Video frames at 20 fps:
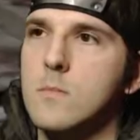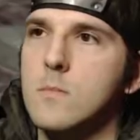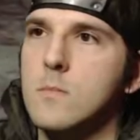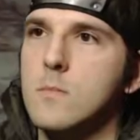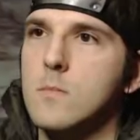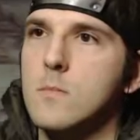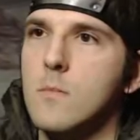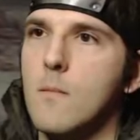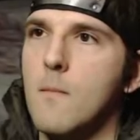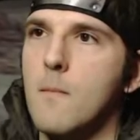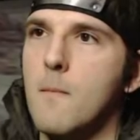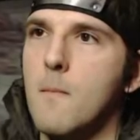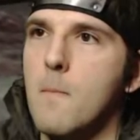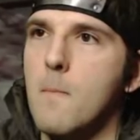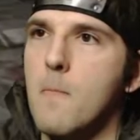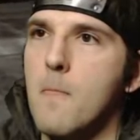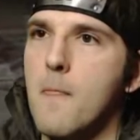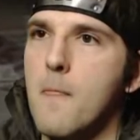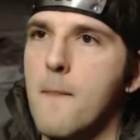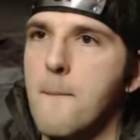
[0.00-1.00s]
If you can
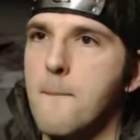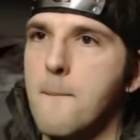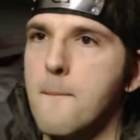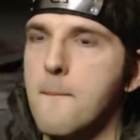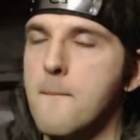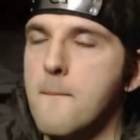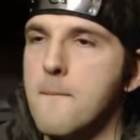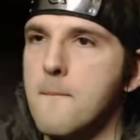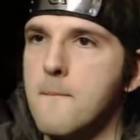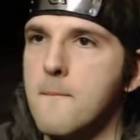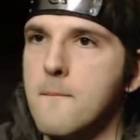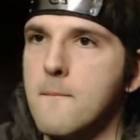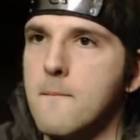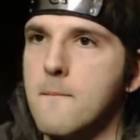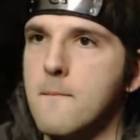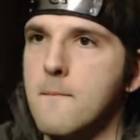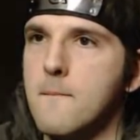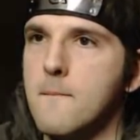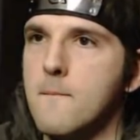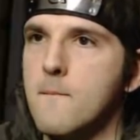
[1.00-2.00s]
find those parts, I think
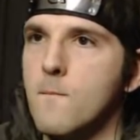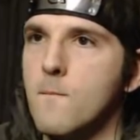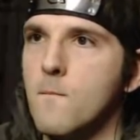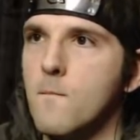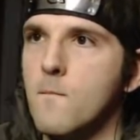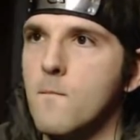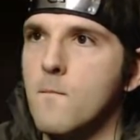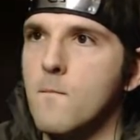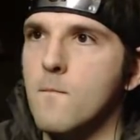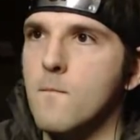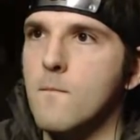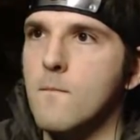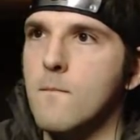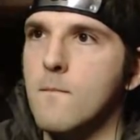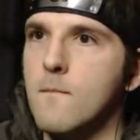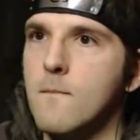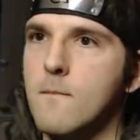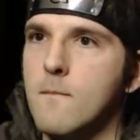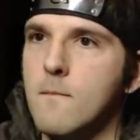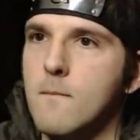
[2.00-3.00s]
we can get that shuttle
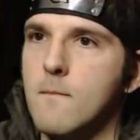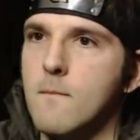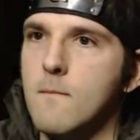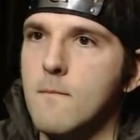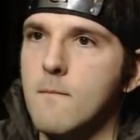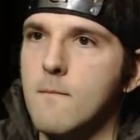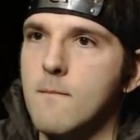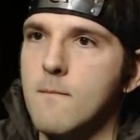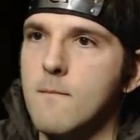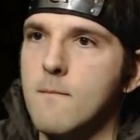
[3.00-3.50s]
operational again.